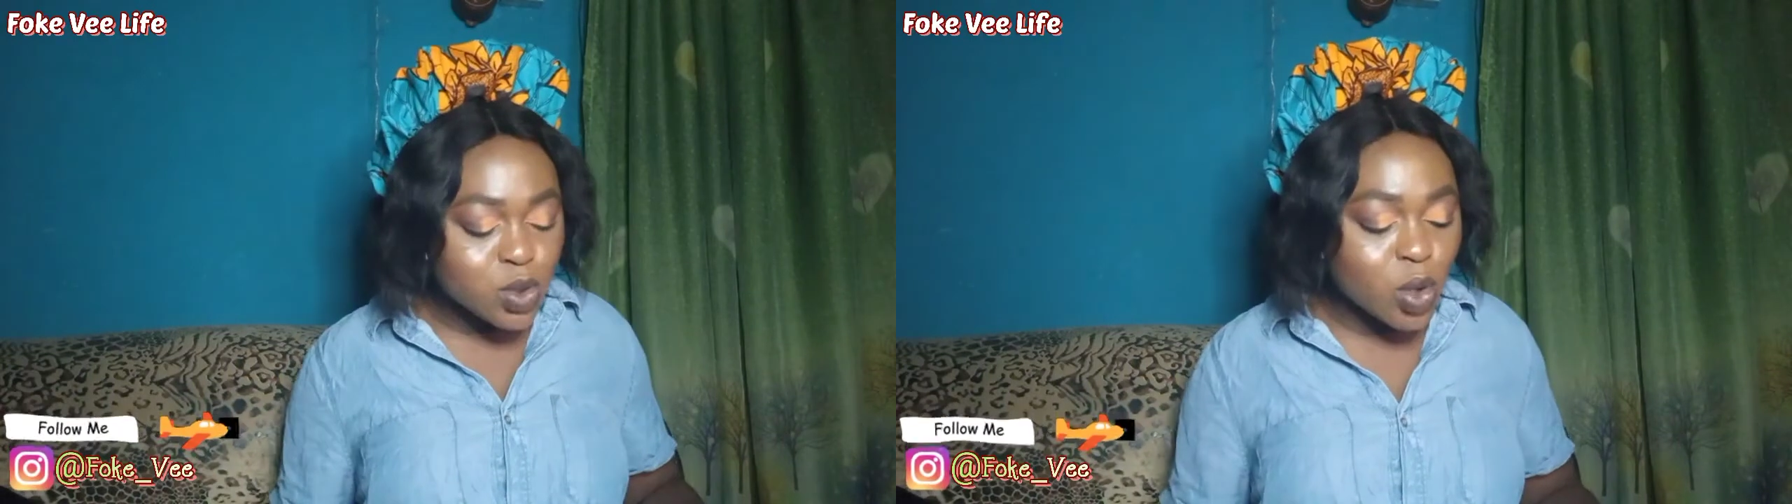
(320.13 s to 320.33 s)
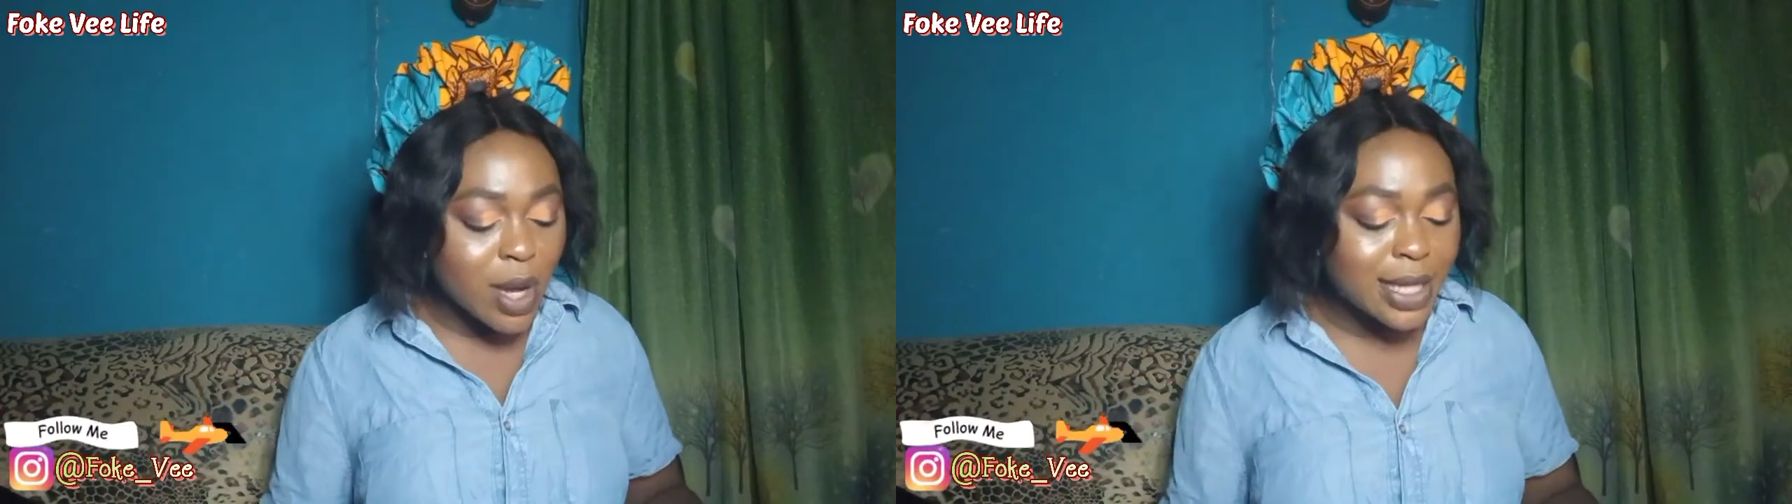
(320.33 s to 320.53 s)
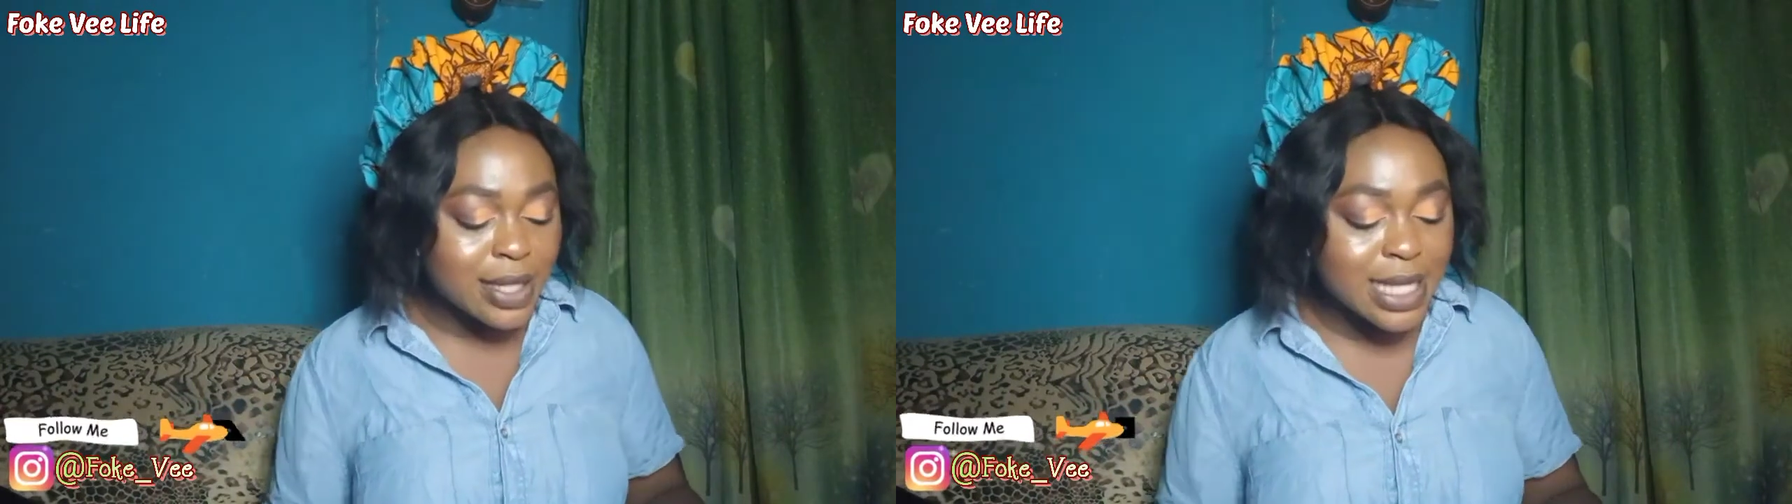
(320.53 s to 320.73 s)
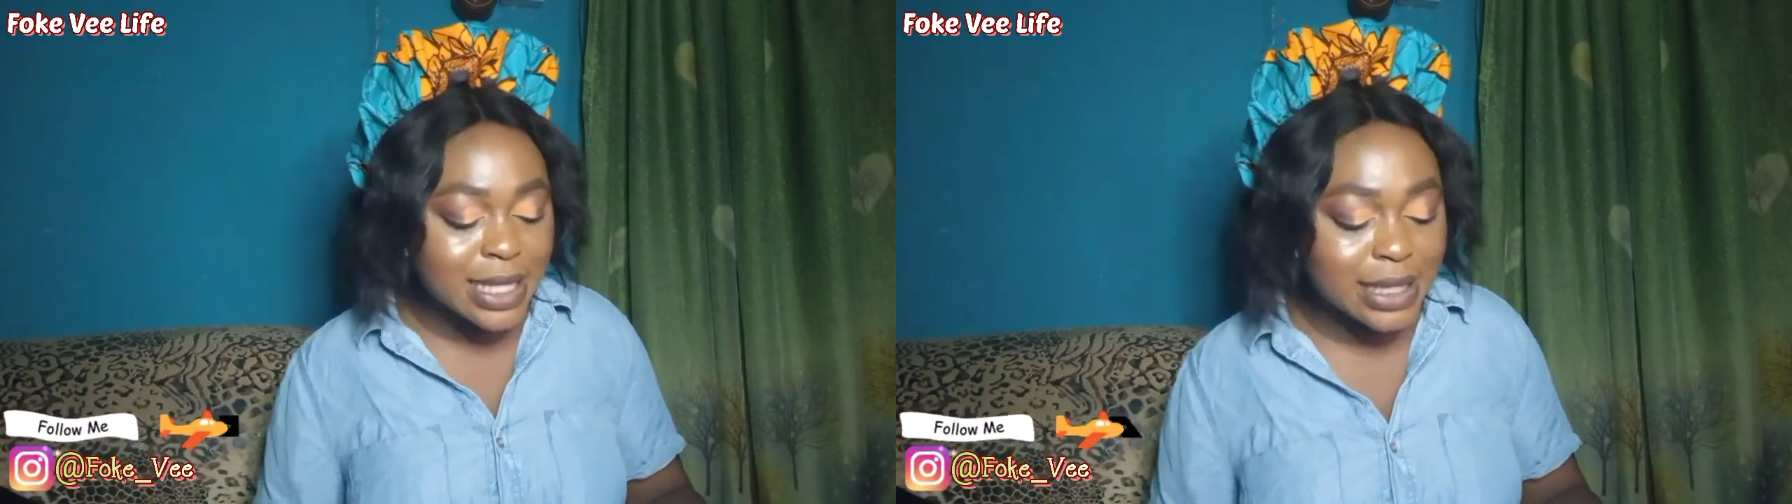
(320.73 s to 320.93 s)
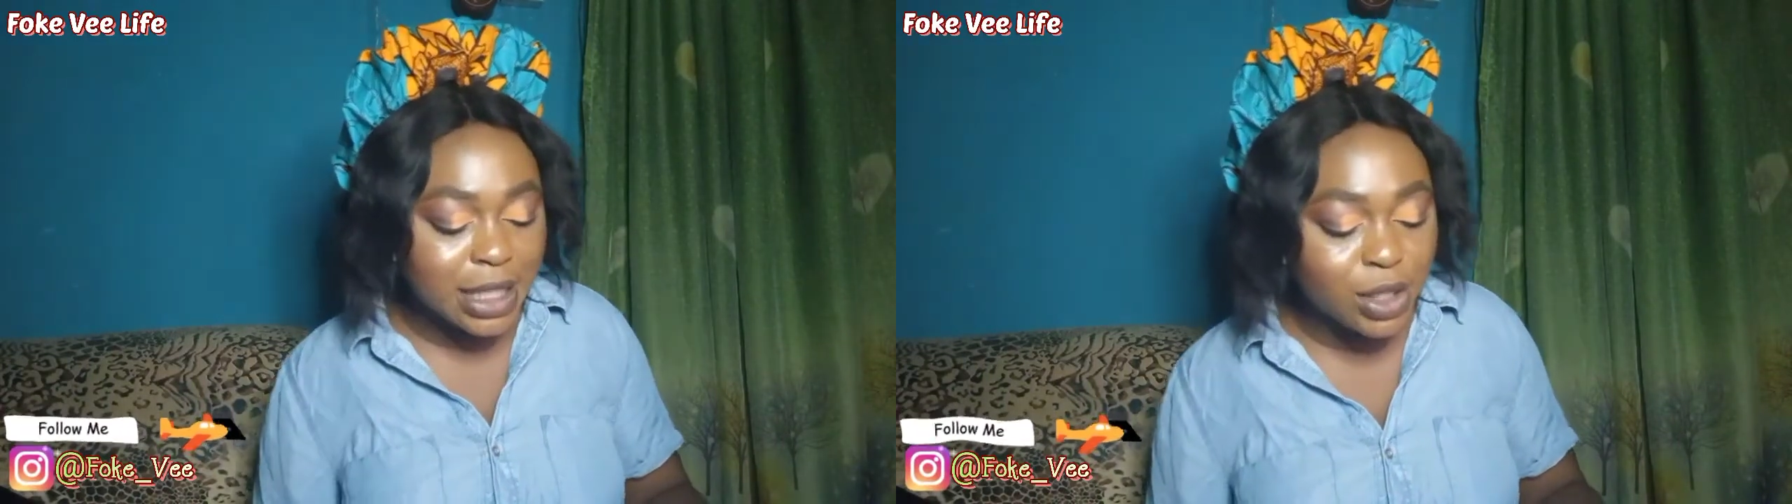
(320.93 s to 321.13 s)
So
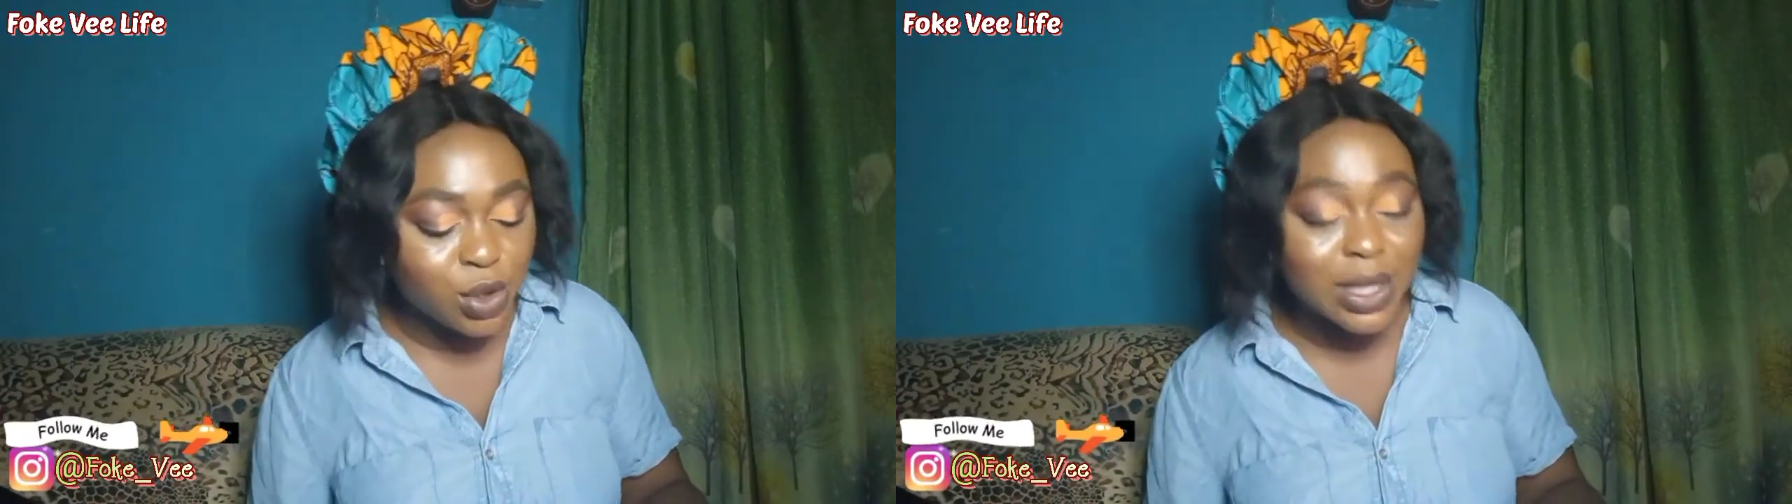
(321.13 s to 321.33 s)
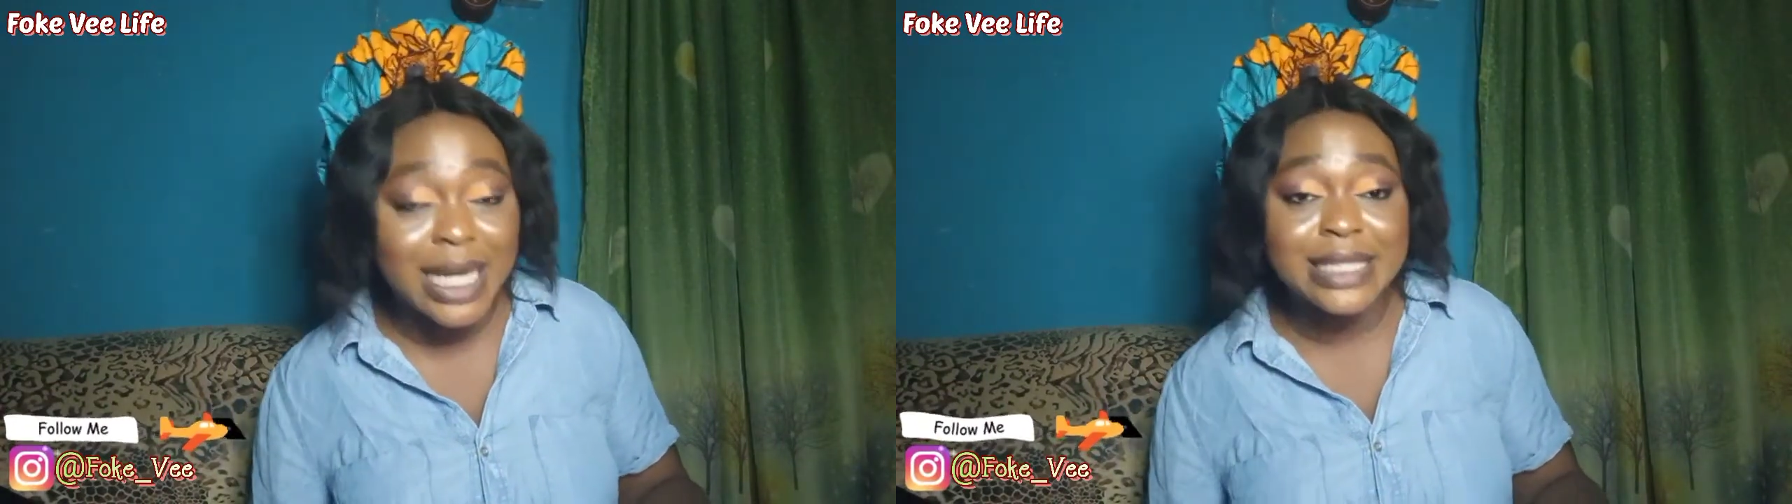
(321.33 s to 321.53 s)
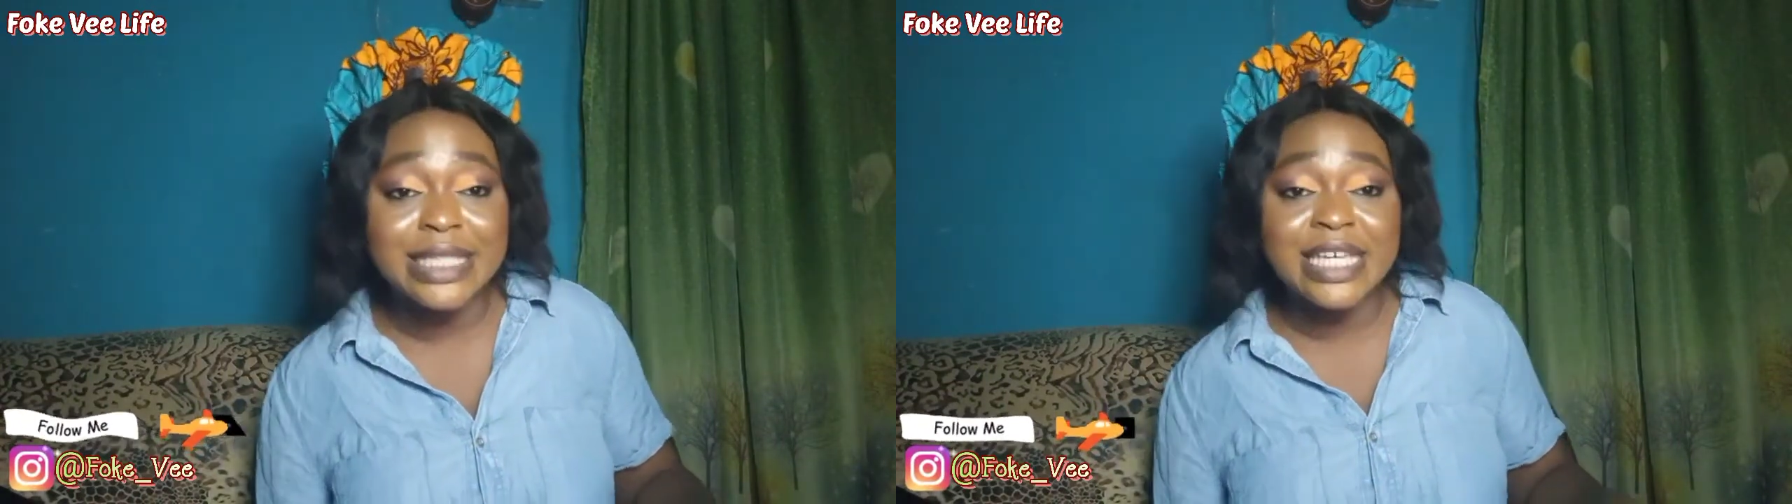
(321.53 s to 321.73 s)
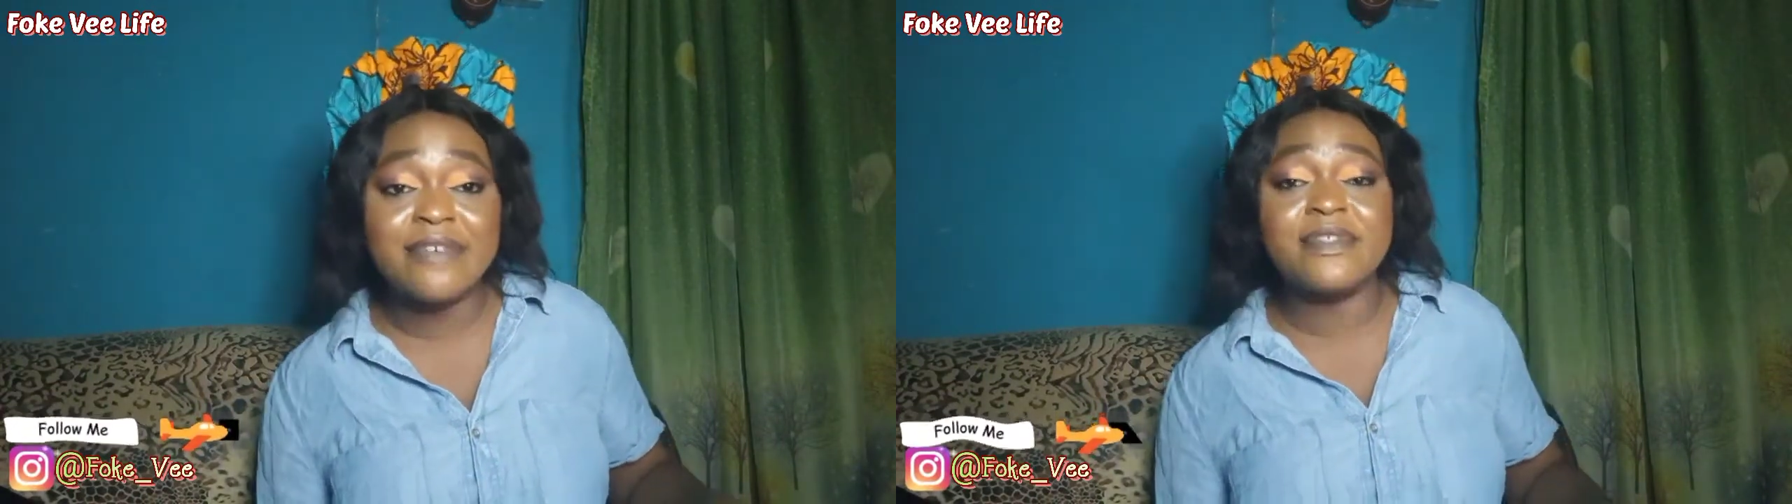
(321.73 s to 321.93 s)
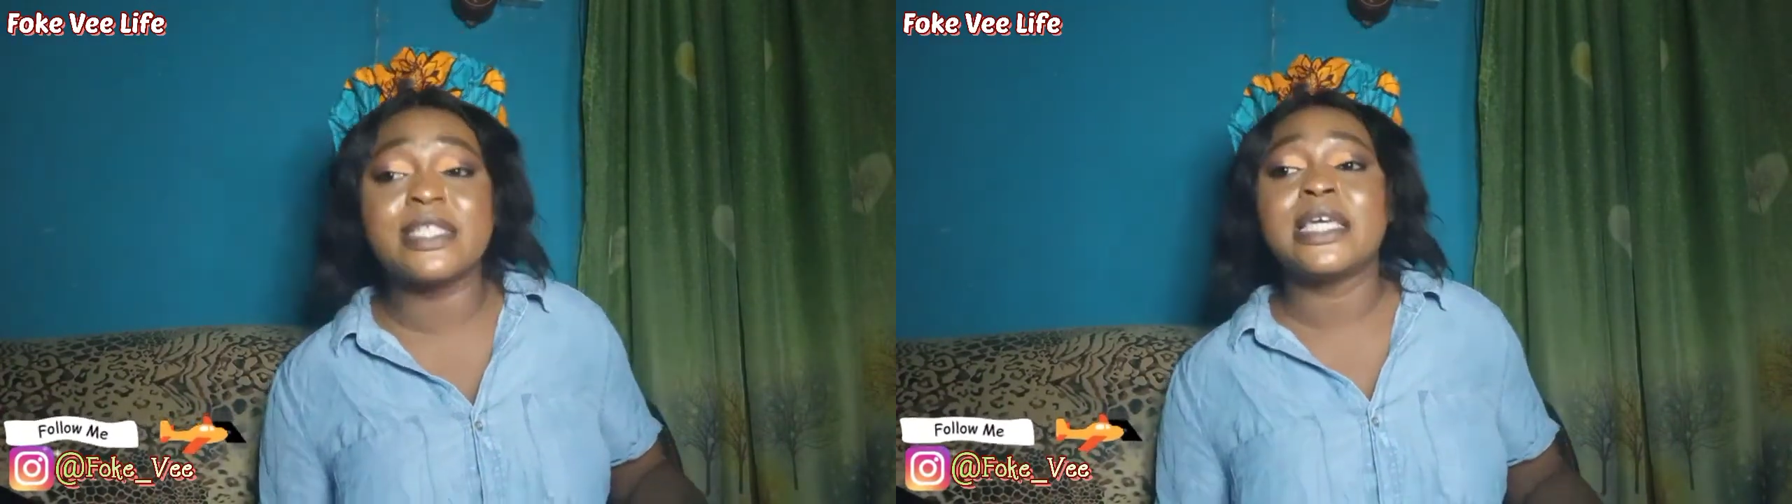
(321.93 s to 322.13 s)
another thing you can
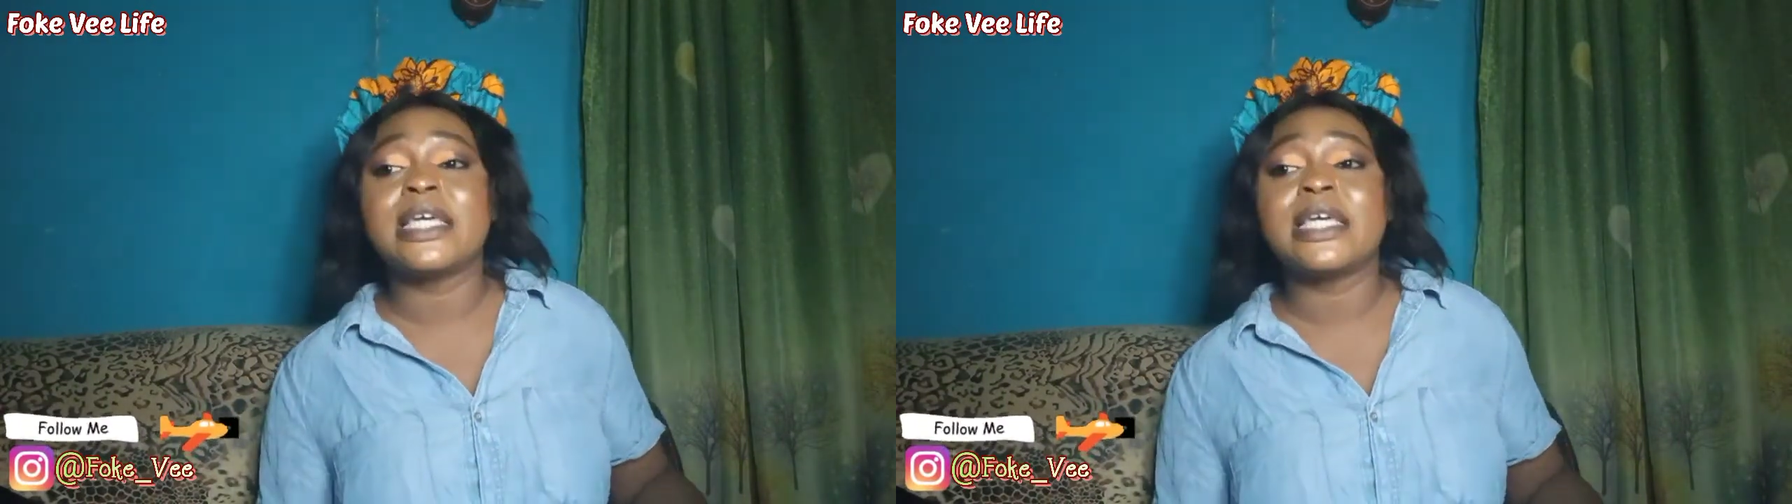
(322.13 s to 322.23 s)
gift